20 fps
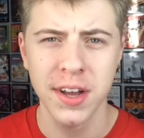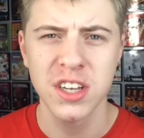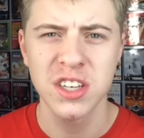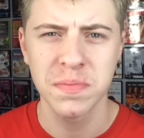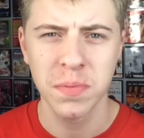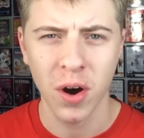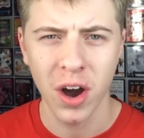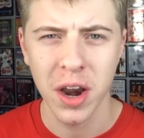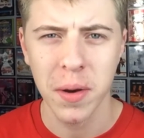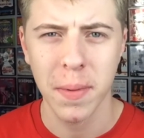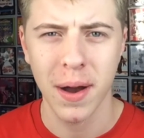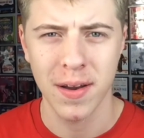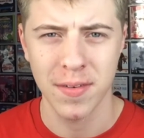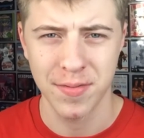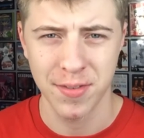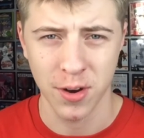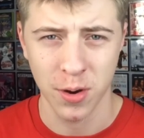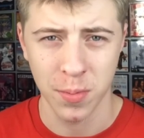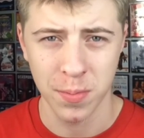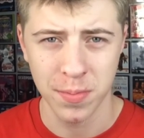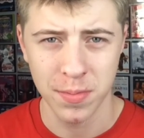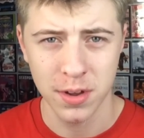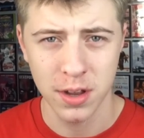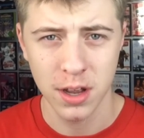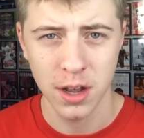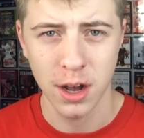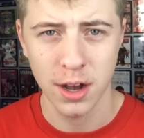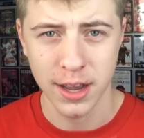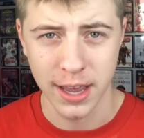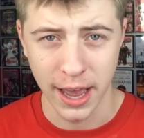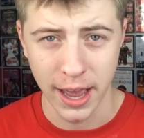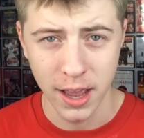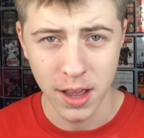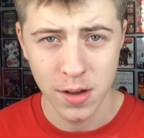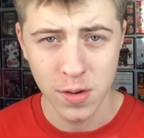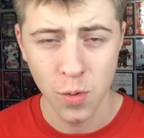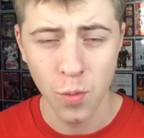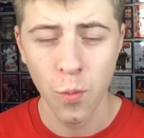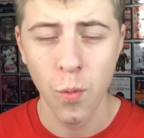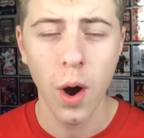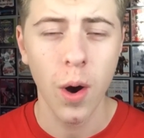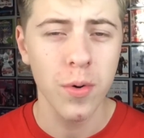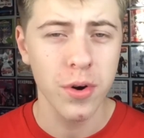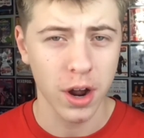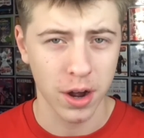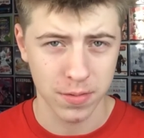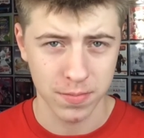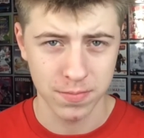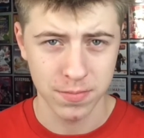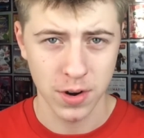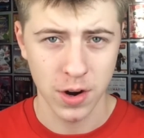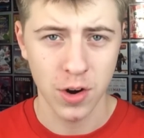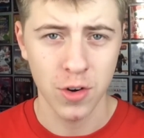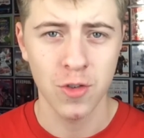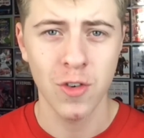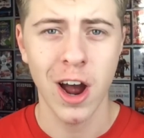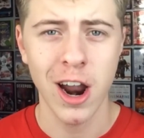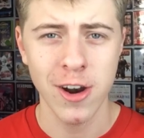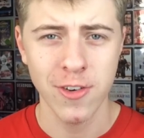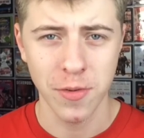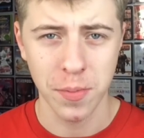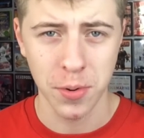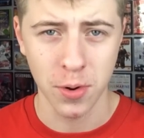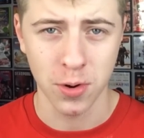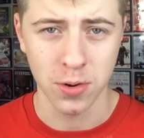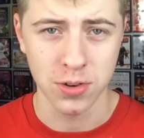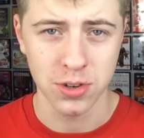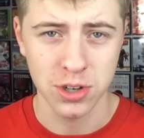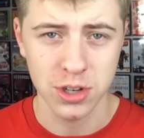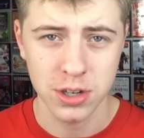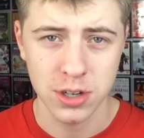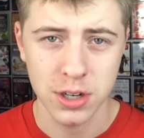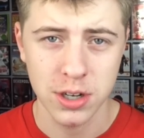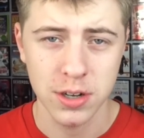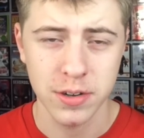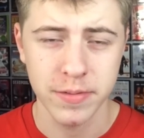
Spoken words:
Spider-Man film, okay? Well done. Round of applause.